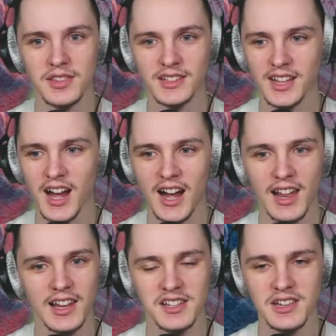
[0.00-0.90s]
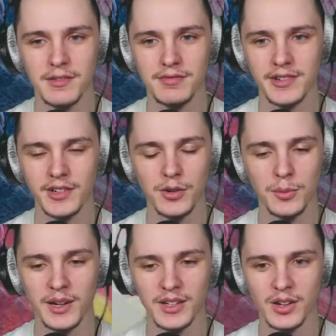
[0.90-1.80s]
Like, the highlights and everything, oh
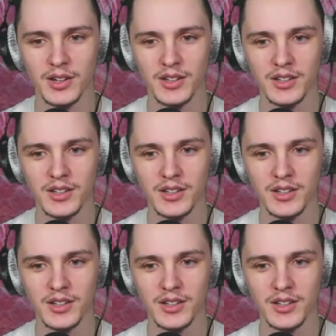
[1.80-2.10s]
my god.